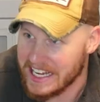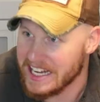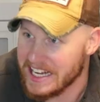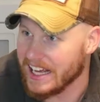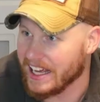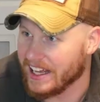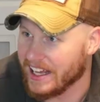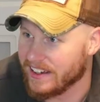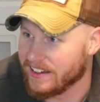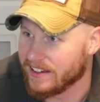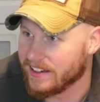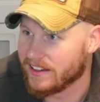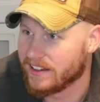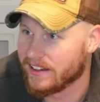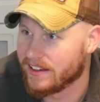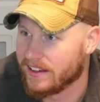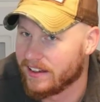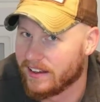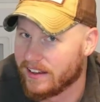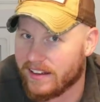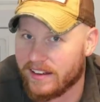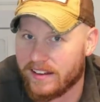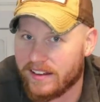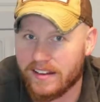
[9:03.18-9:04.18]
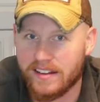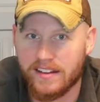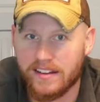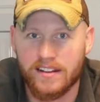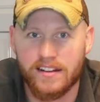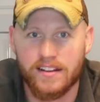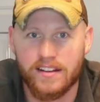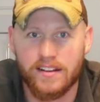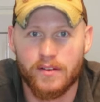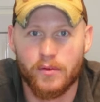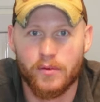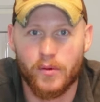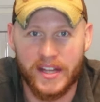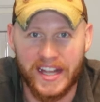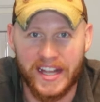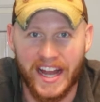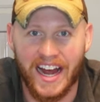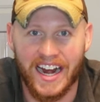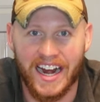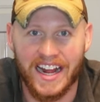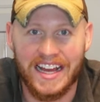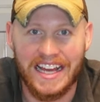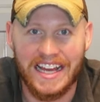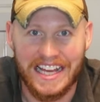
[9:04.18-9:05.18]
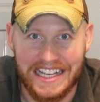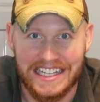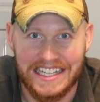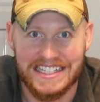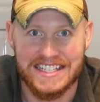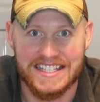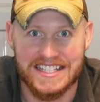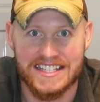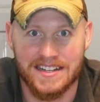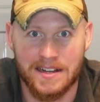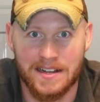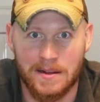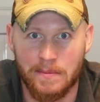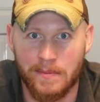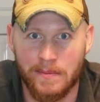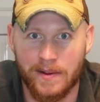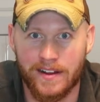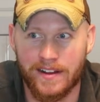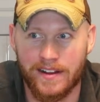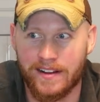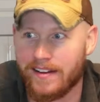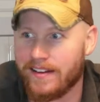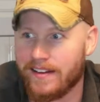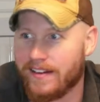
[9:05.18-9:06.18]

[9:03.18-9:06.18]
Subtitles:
eat it. We gotta eat some.